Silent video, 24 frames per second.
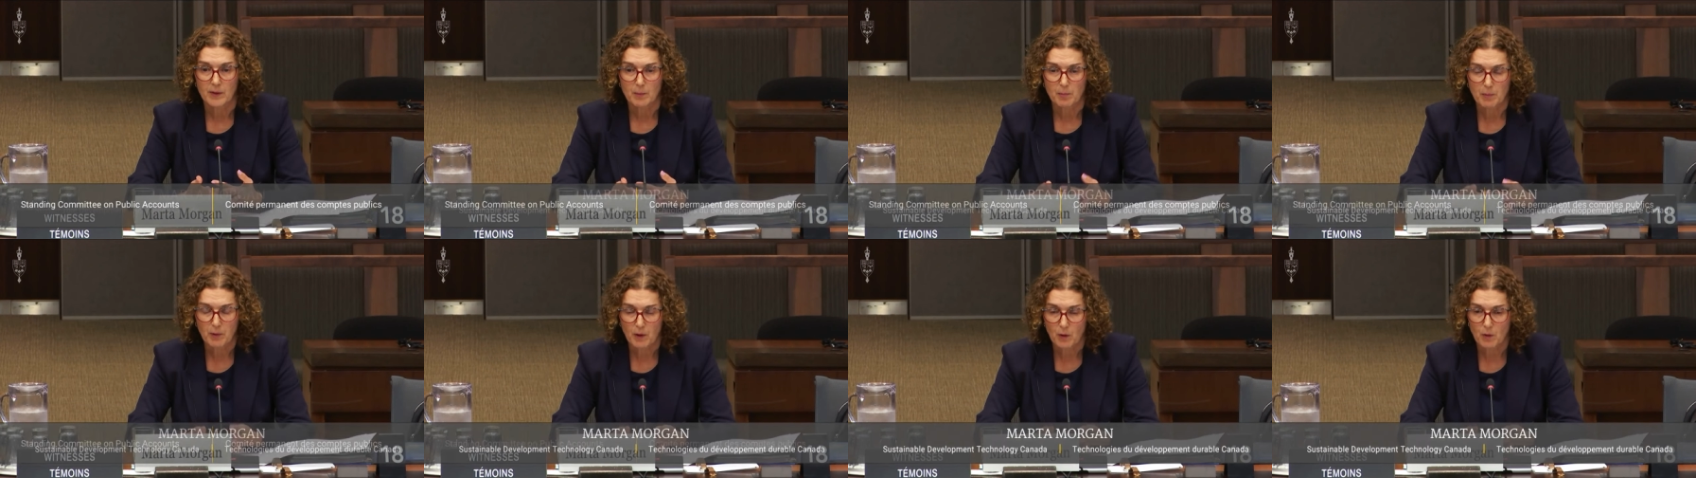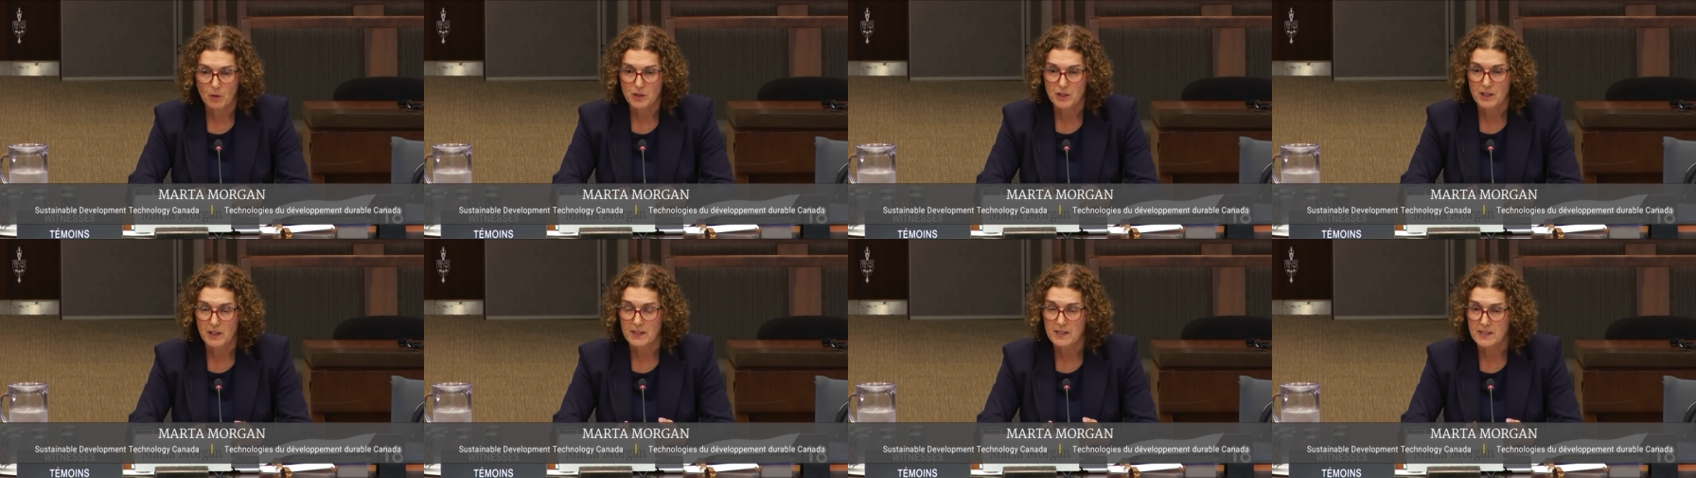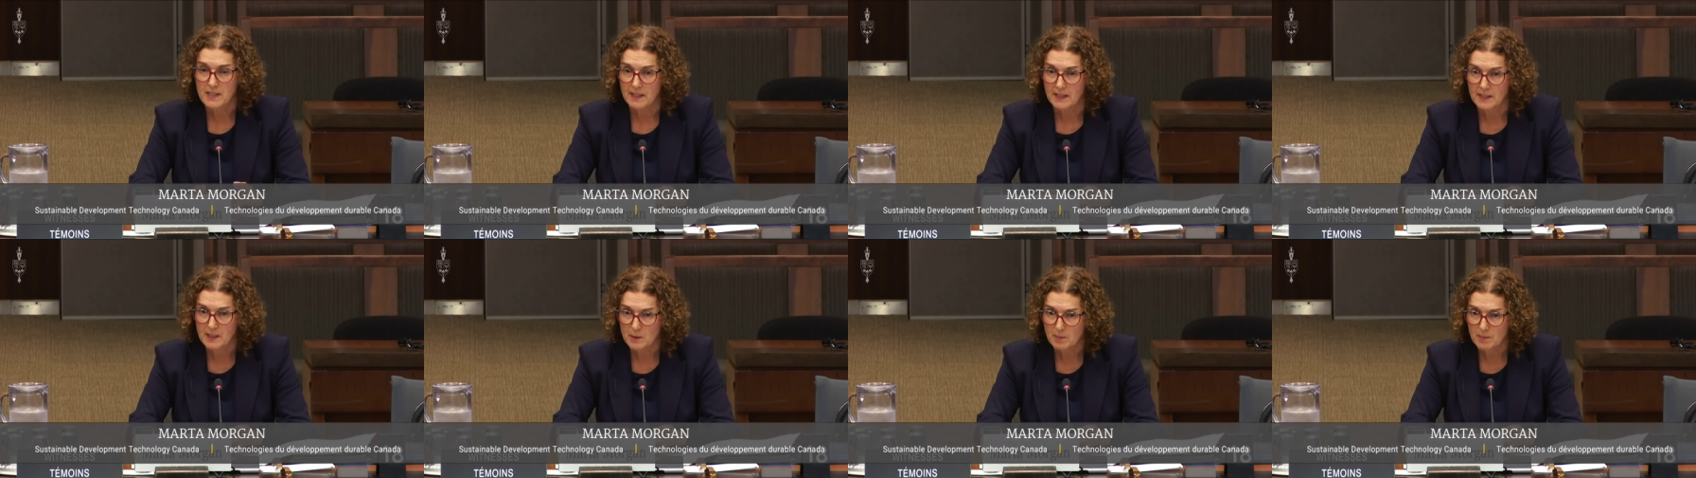the projects
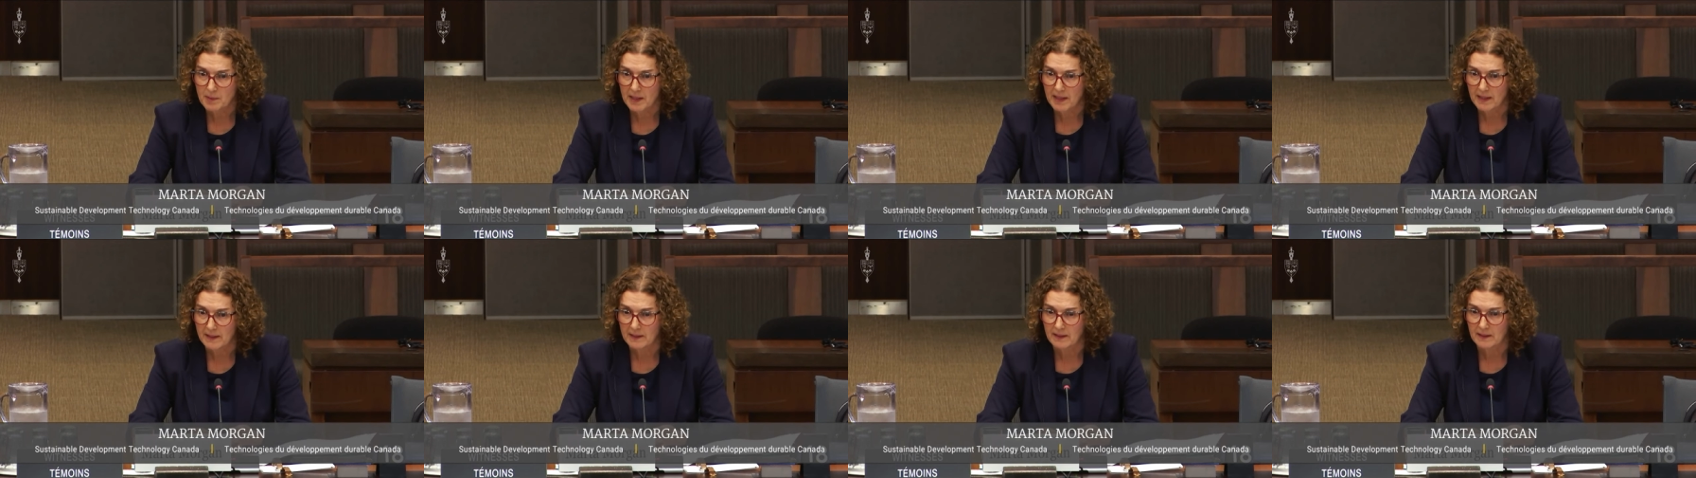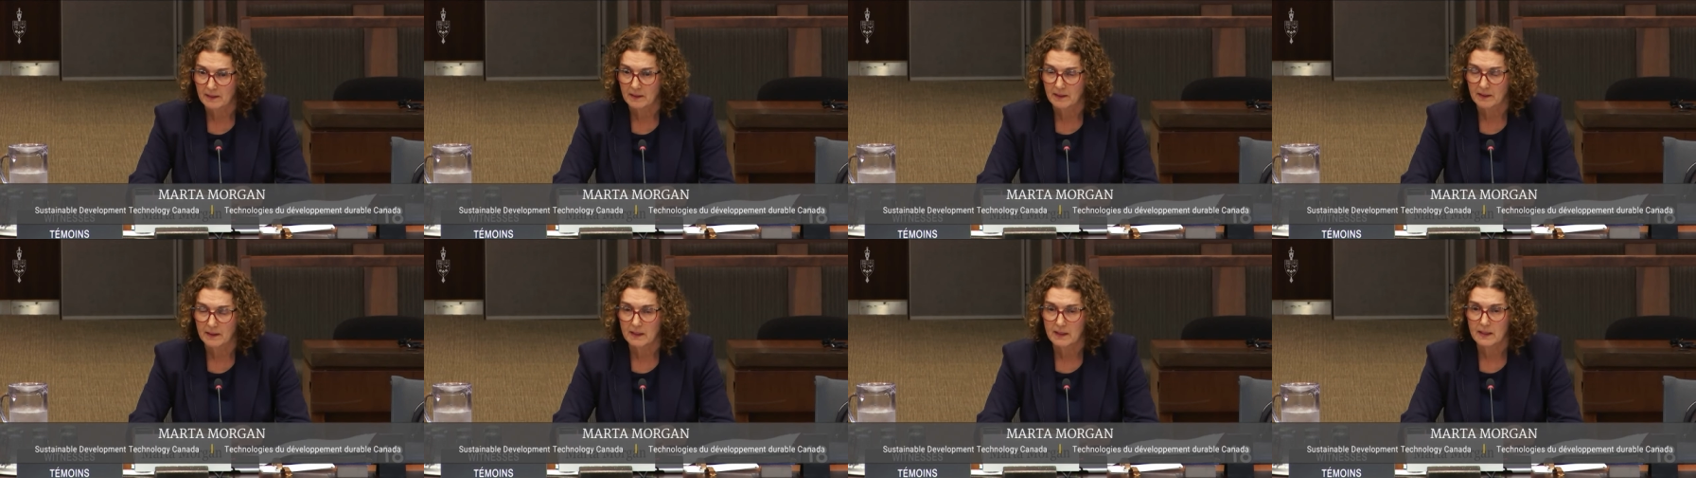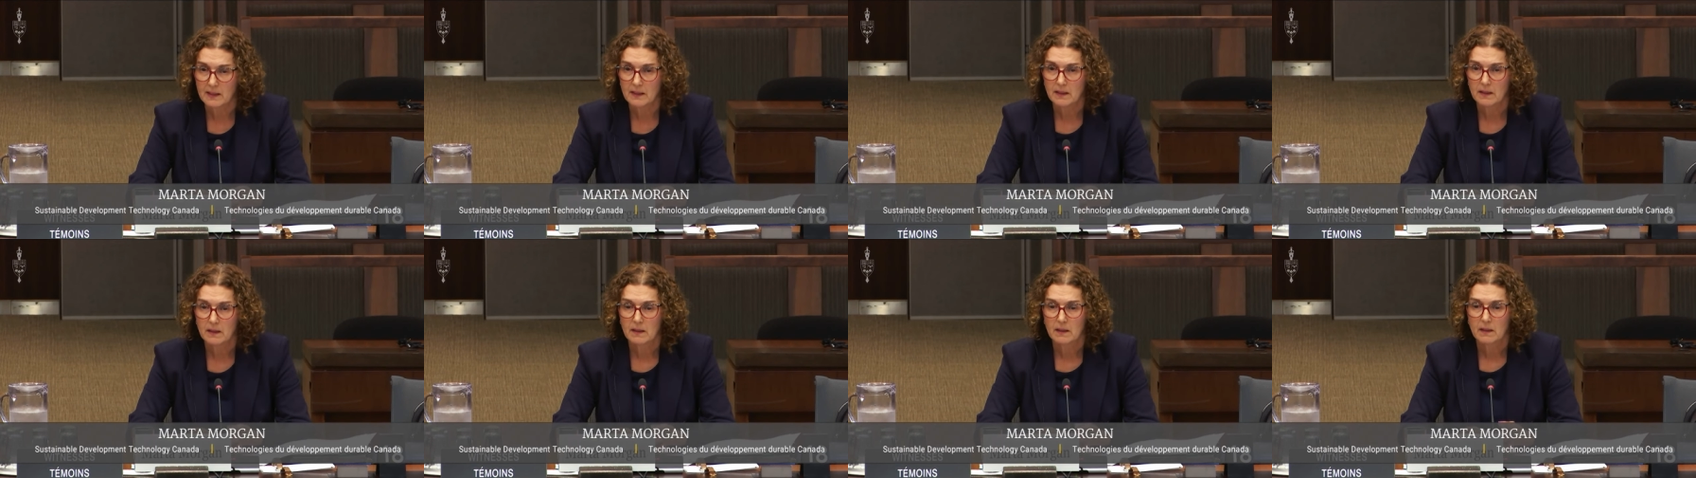
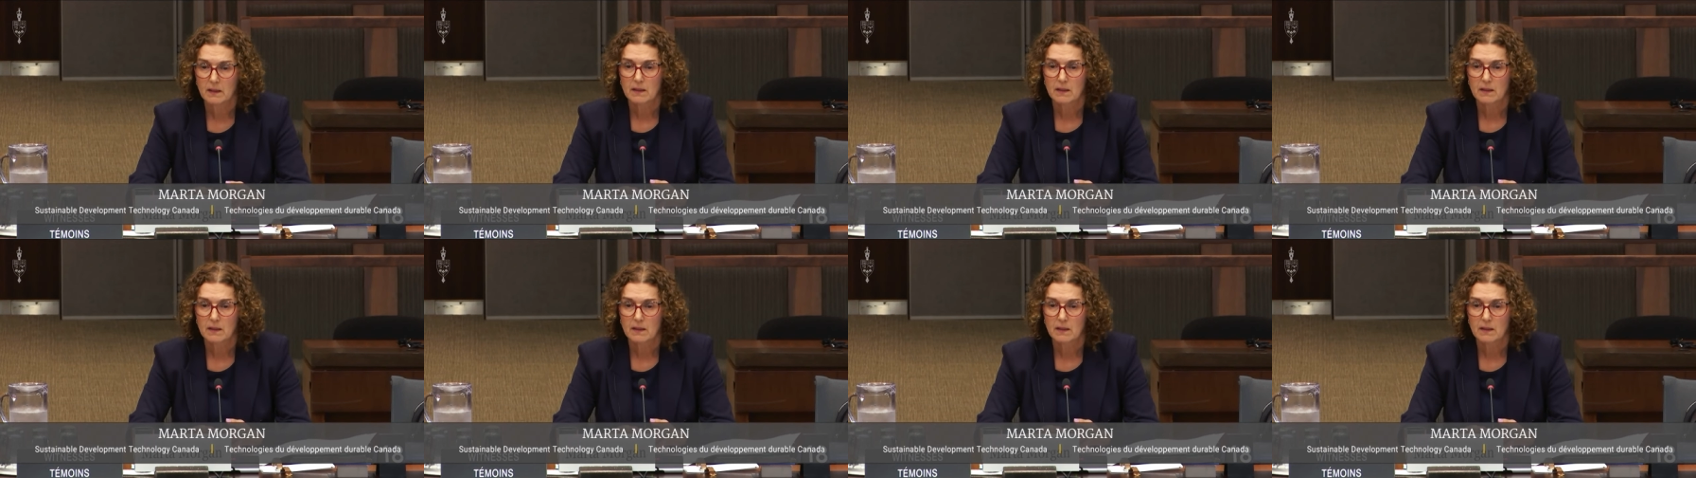independently